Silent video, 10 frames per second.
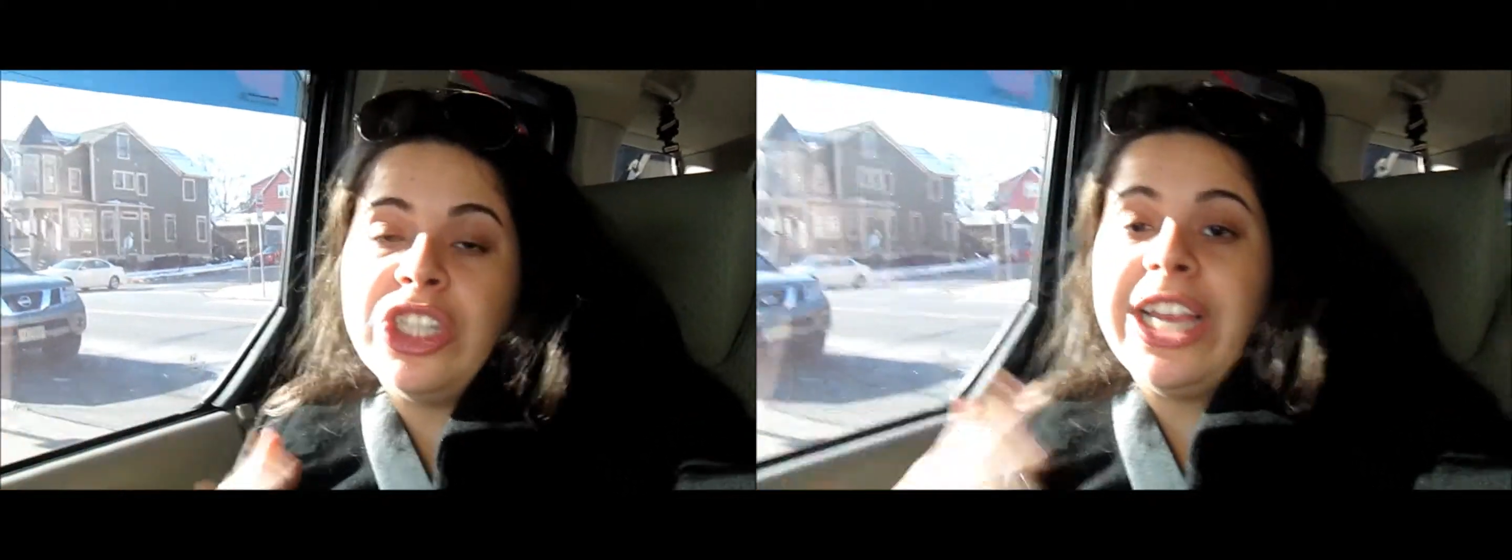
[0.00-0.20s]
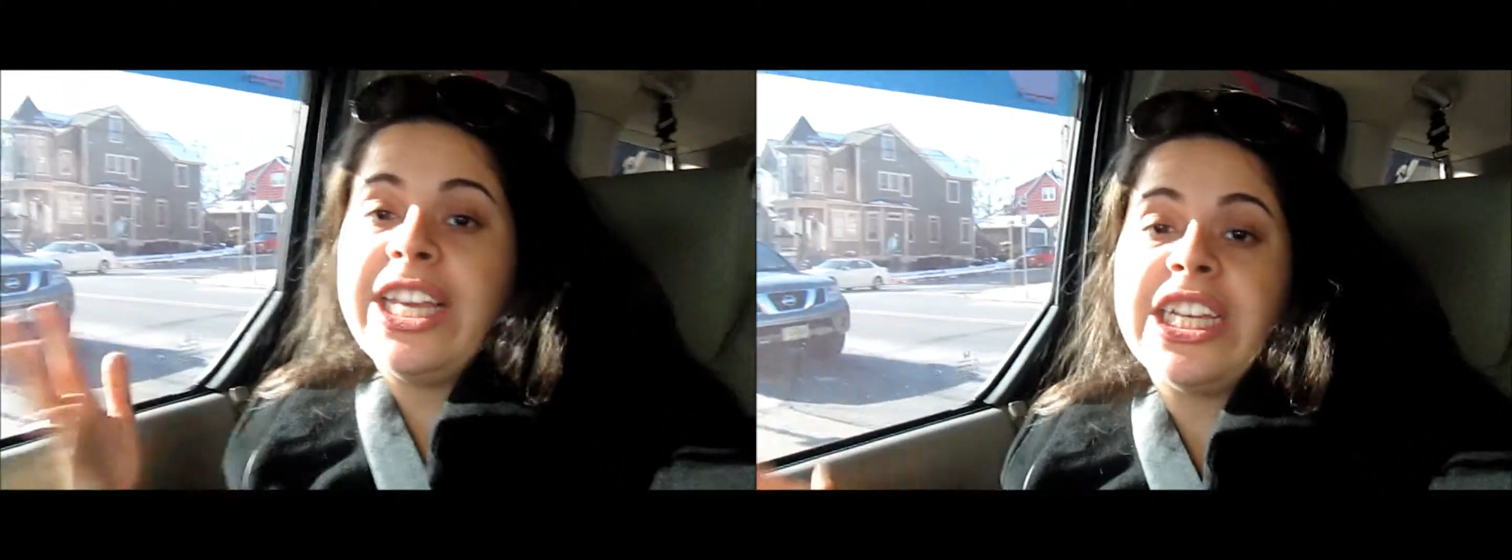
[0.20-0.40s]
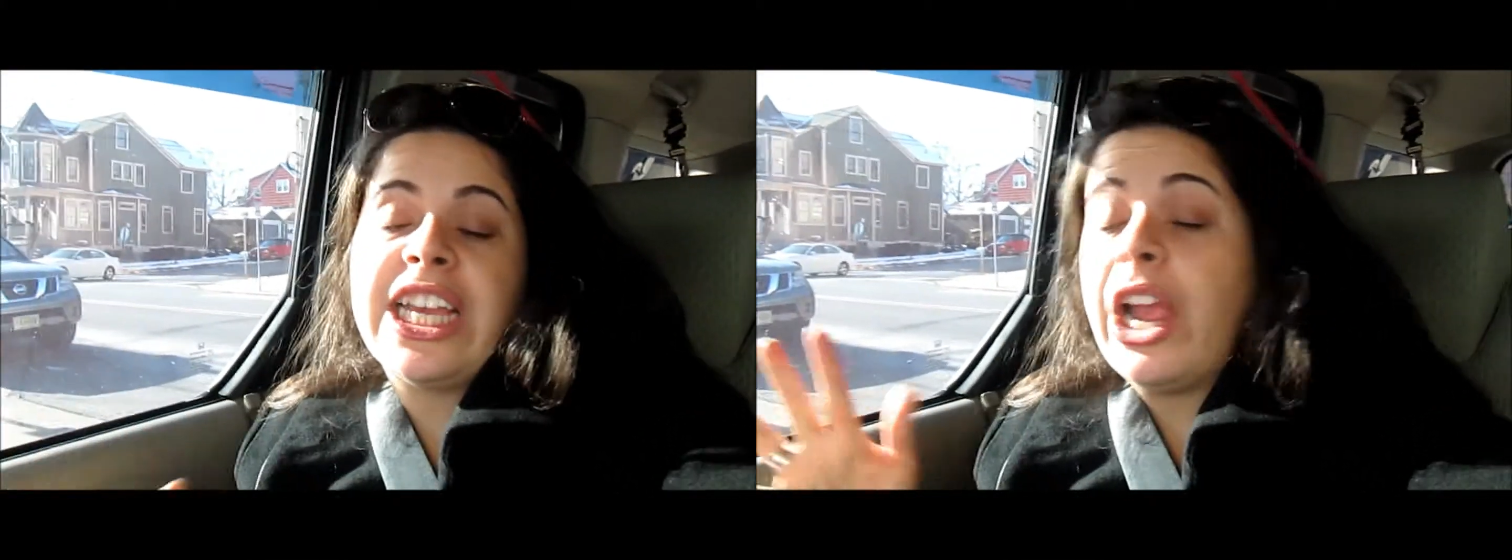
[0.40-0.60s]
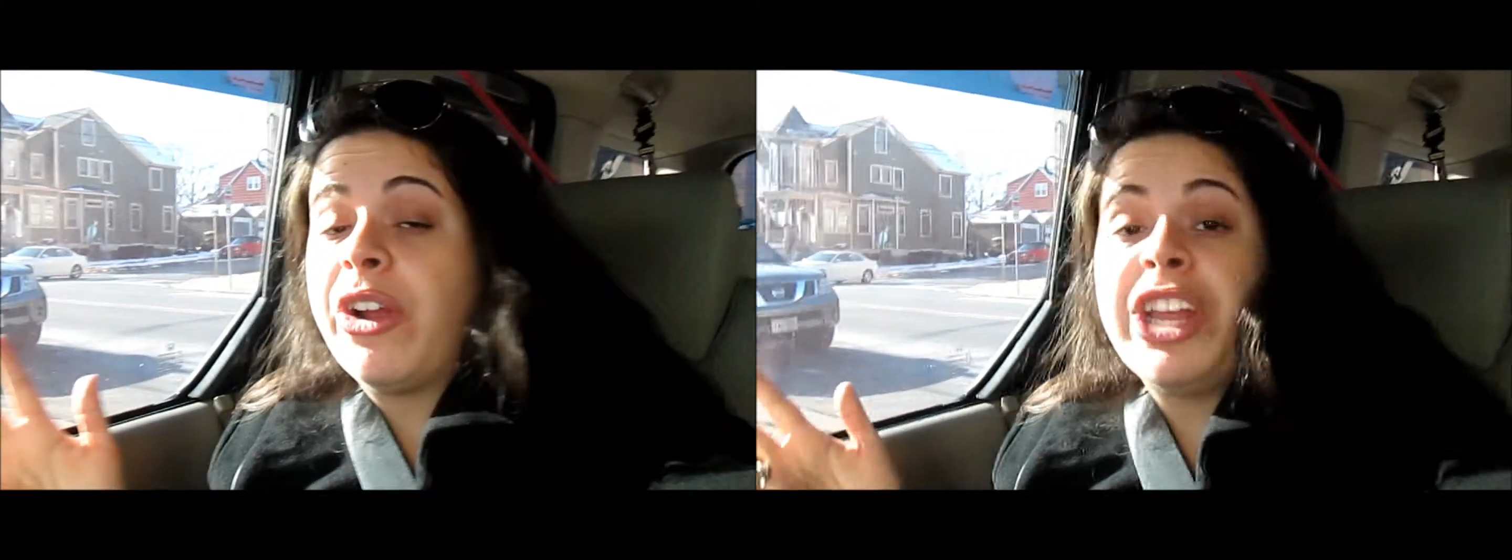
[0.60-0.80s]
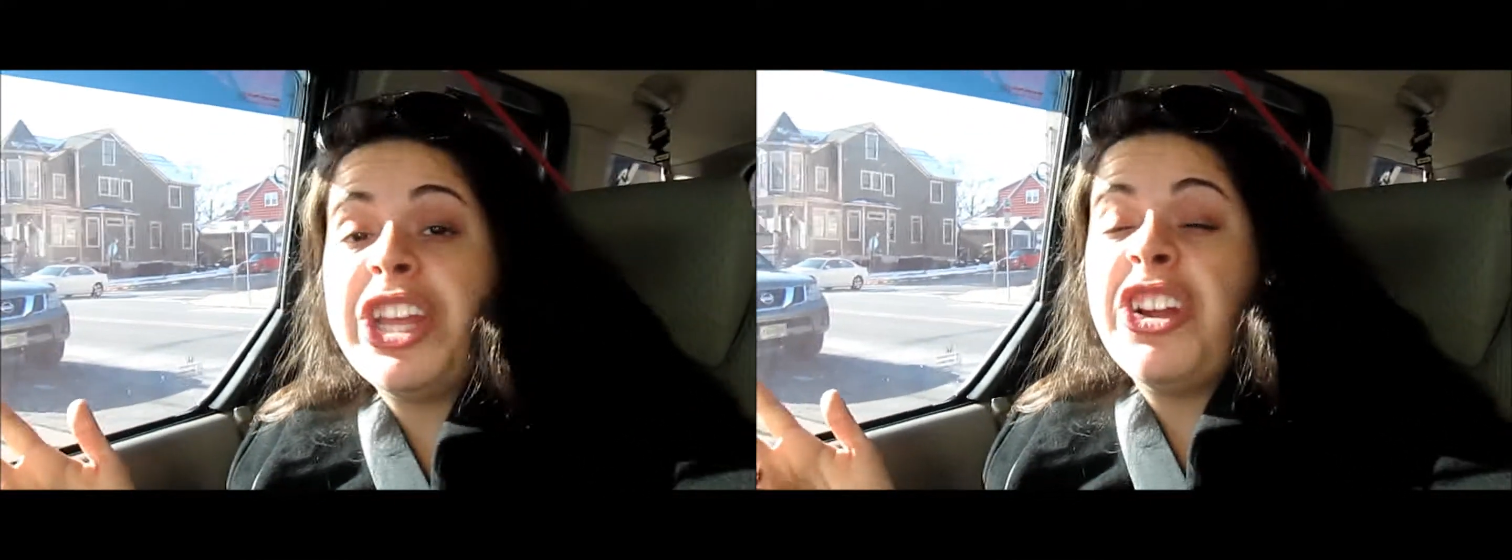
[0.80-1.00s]
like
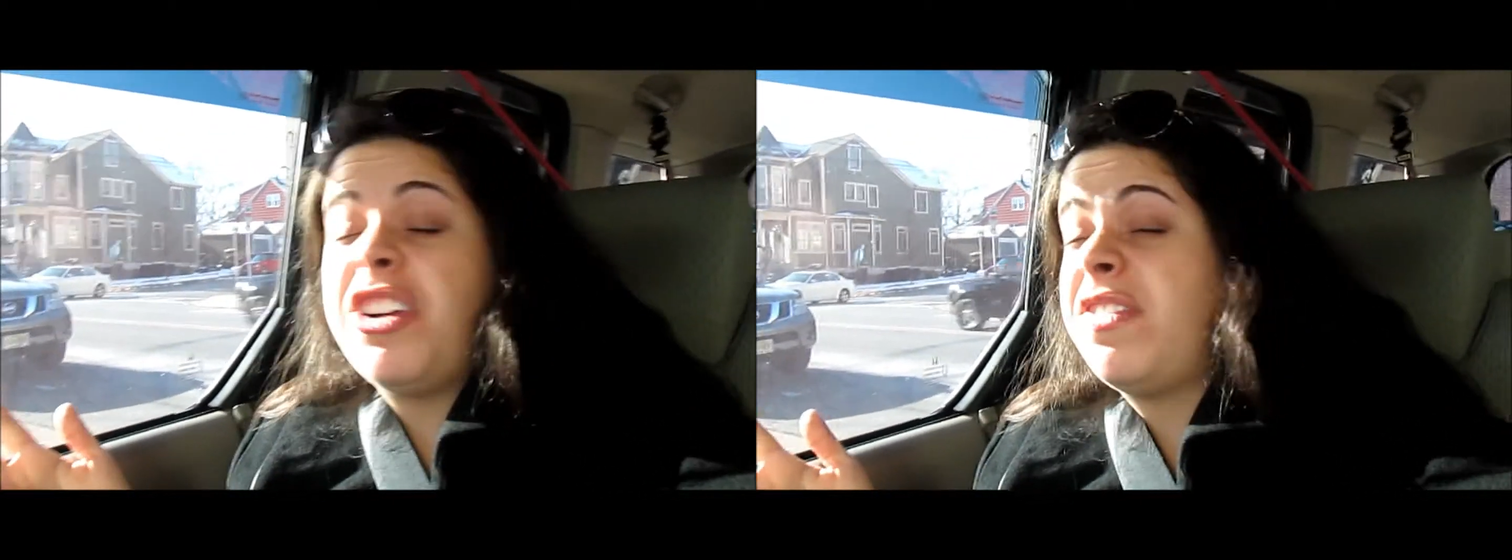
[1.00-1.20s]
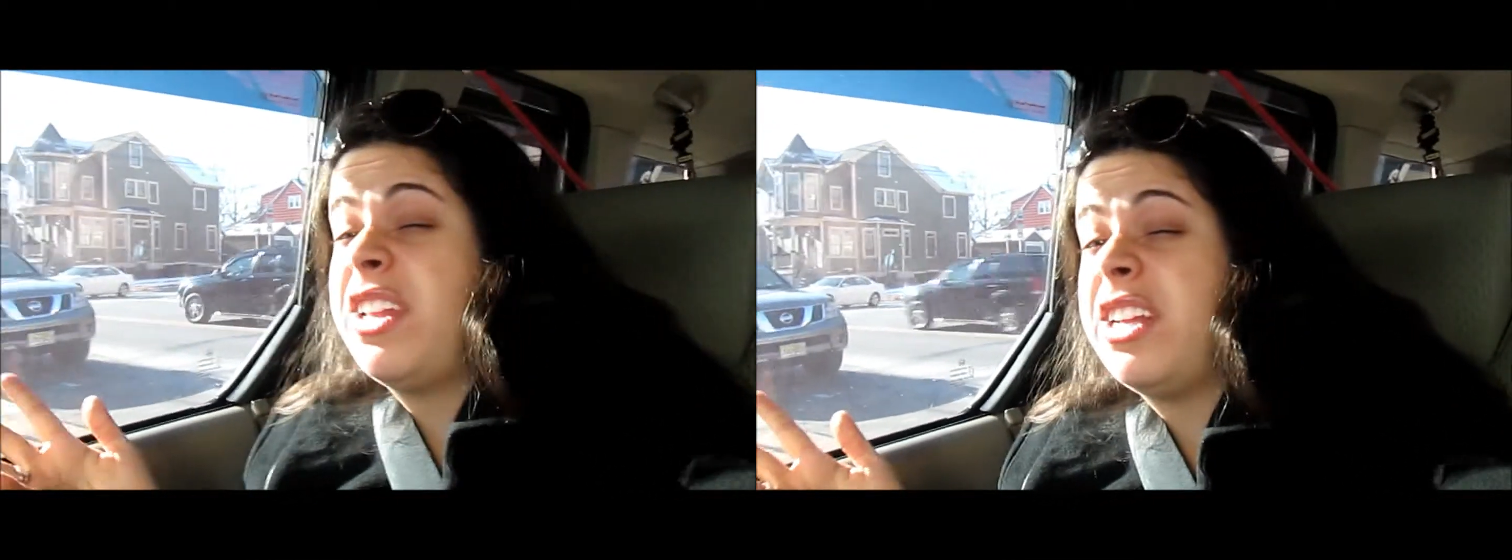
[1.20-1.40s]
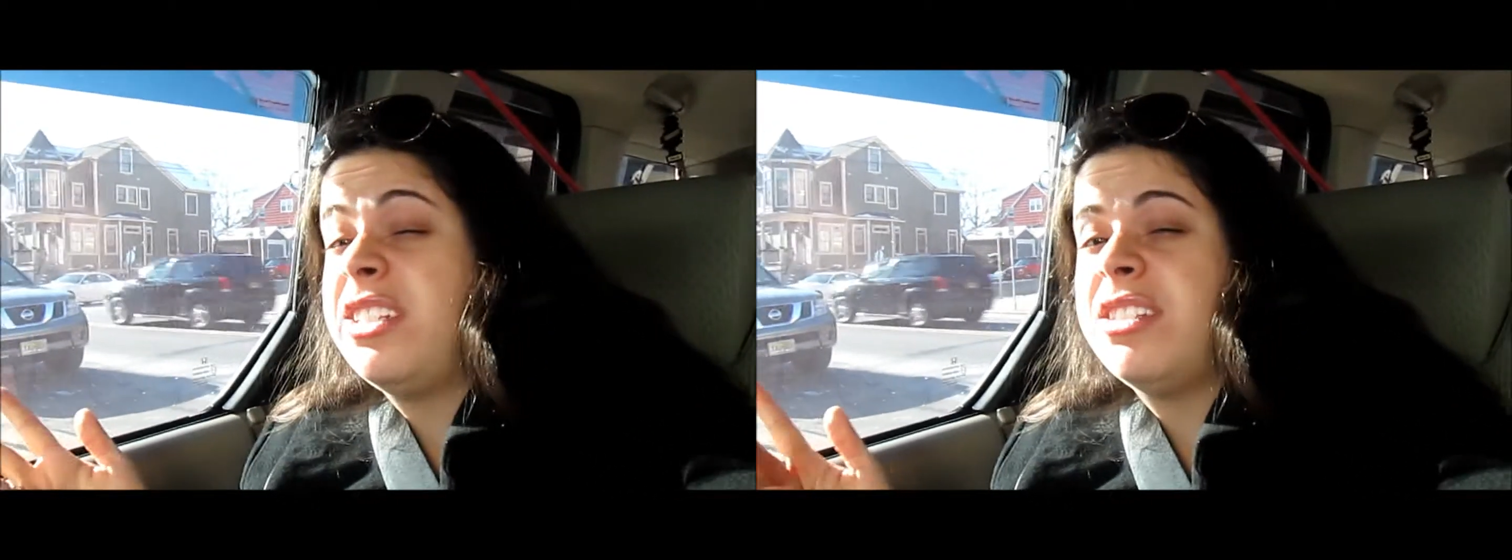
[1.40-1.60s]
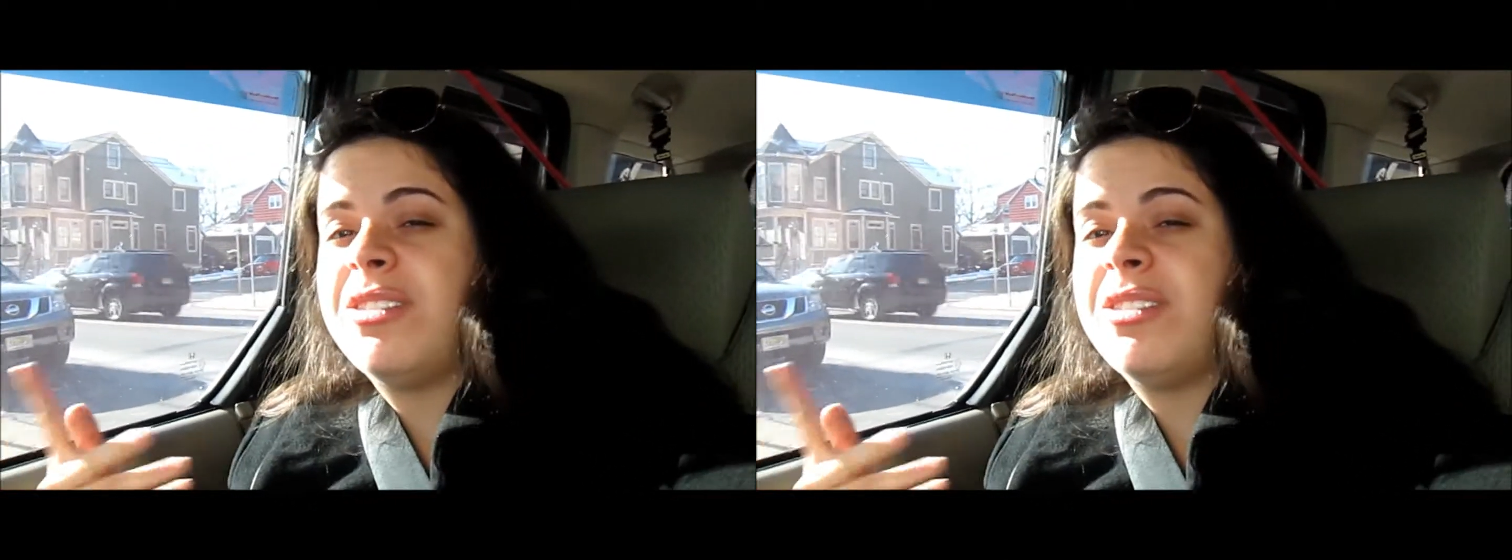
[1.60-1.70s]
carrying her flan